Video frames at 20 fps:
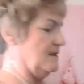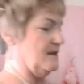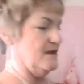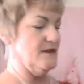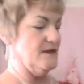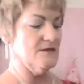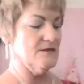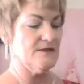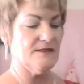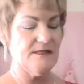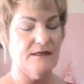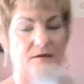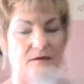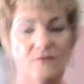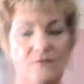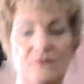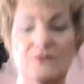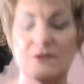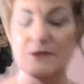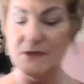It's a
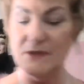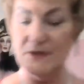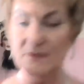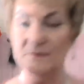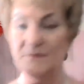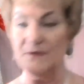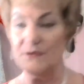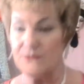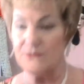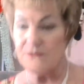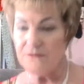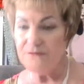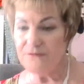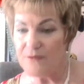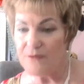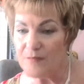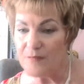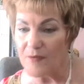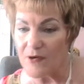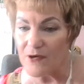real
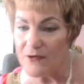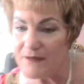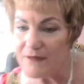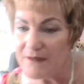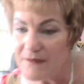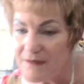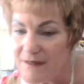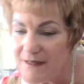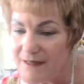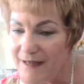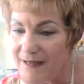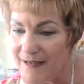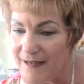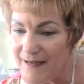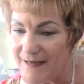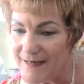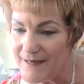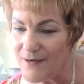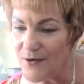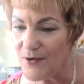beautiful burgundy.
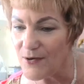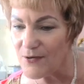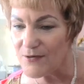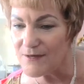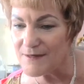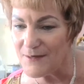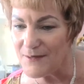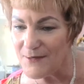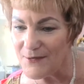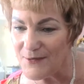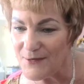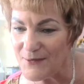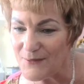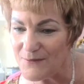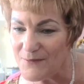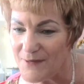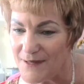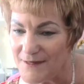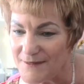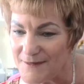Hey, R&R,
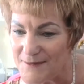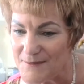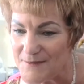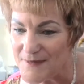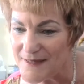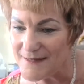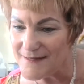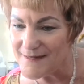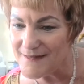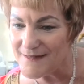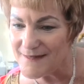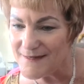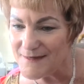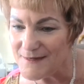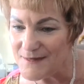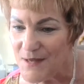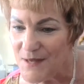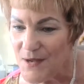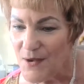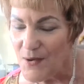welcome
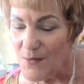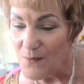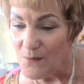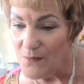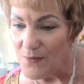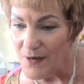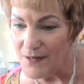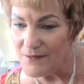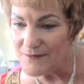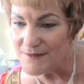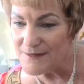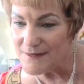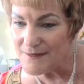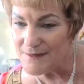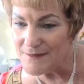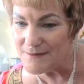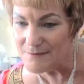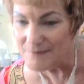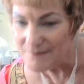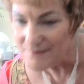in.
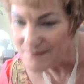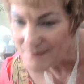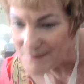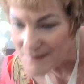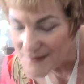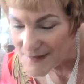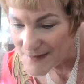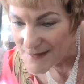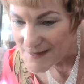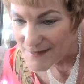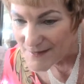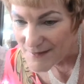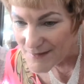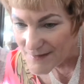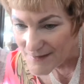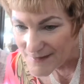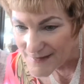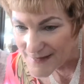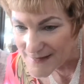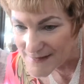Welcome.
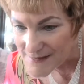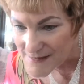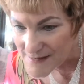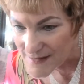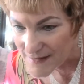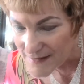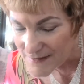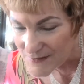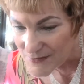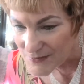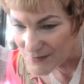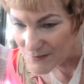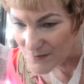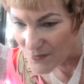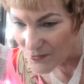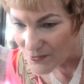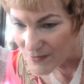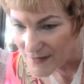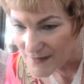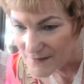He's saying good
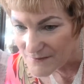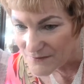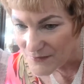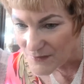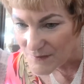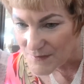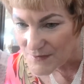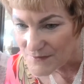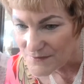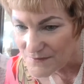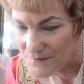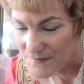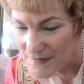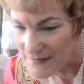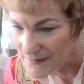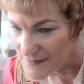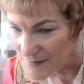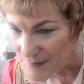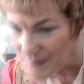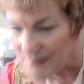morning from the
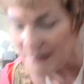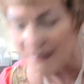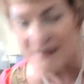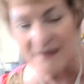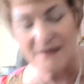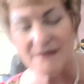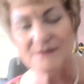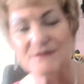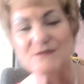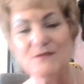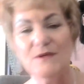Philippines.